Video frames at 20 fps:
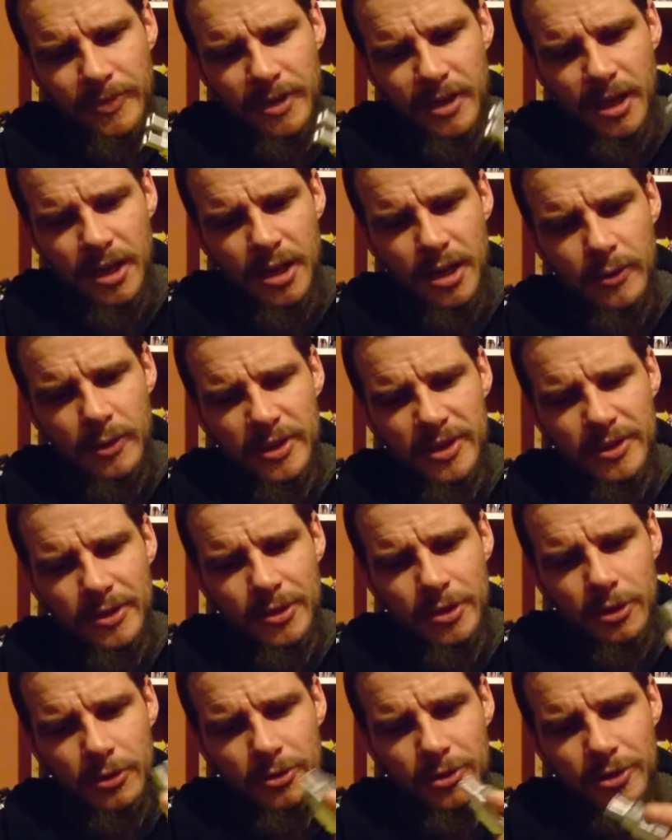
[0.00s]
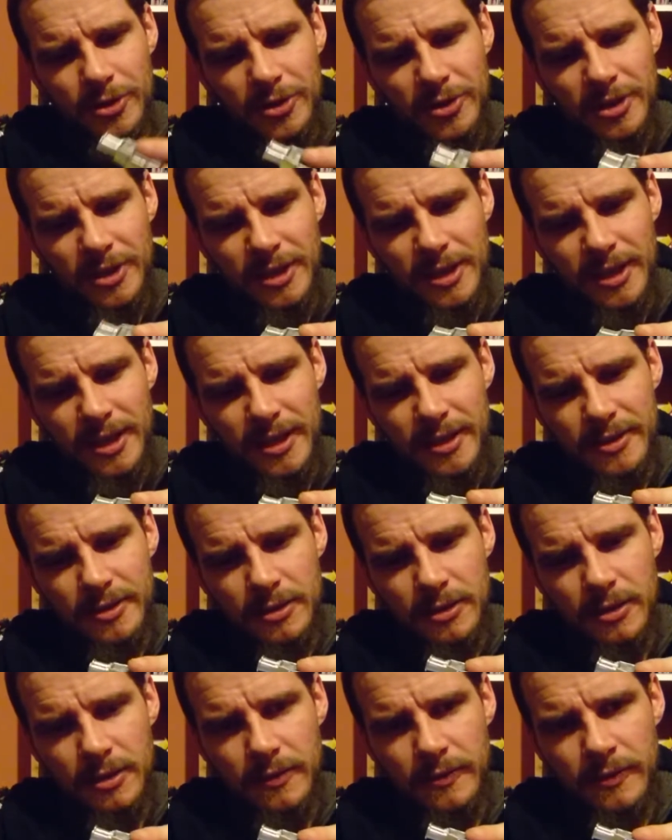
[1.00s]
I know it's not just a case
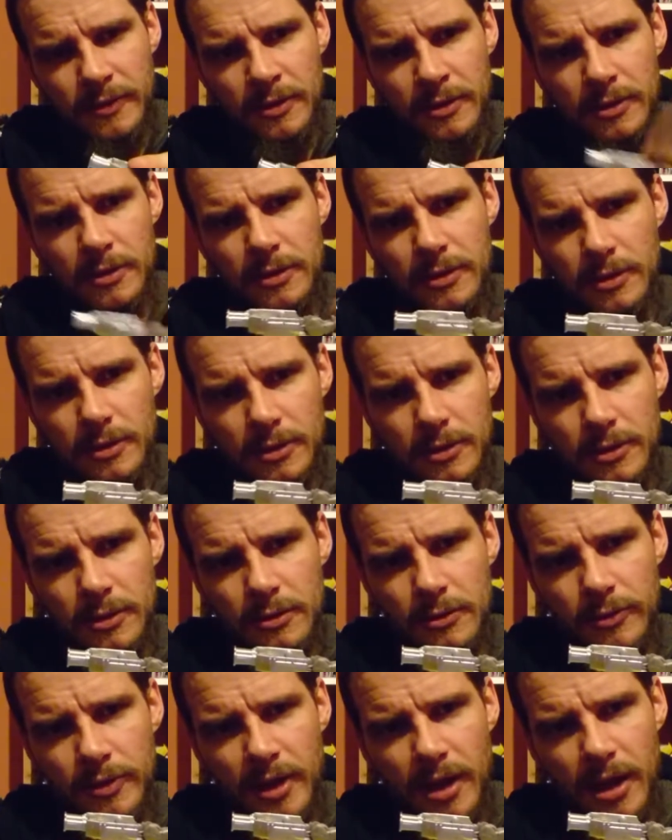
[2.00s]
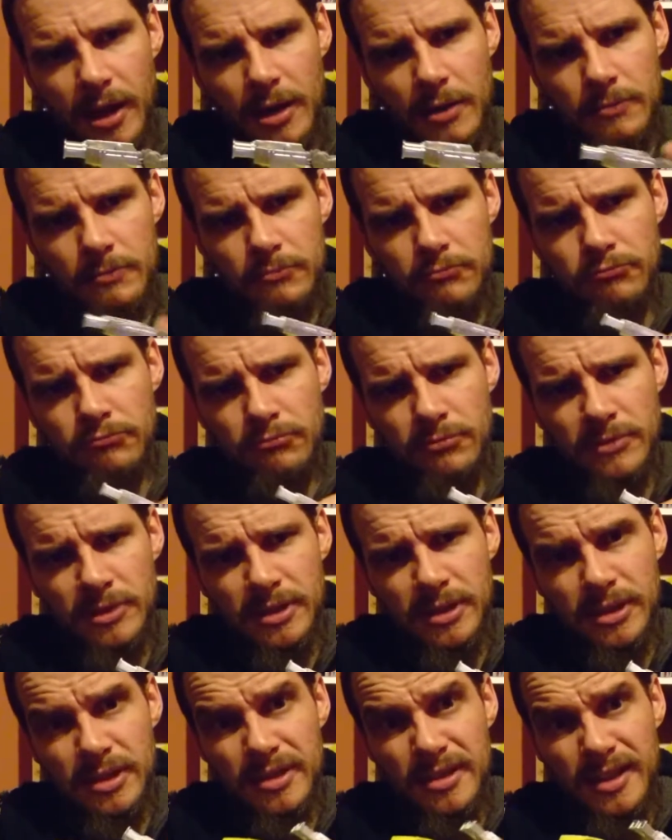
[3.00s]
of do that,
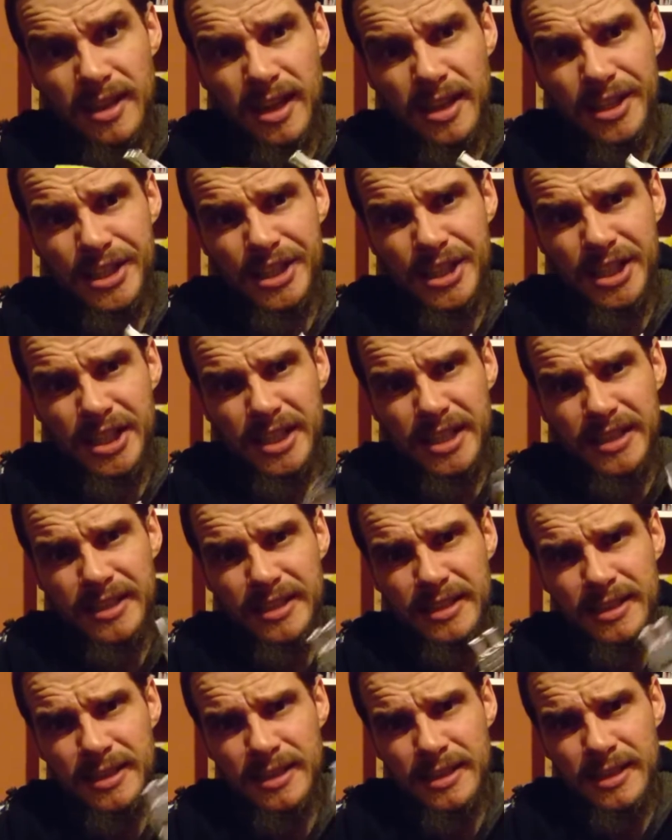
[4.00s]
because that's shit.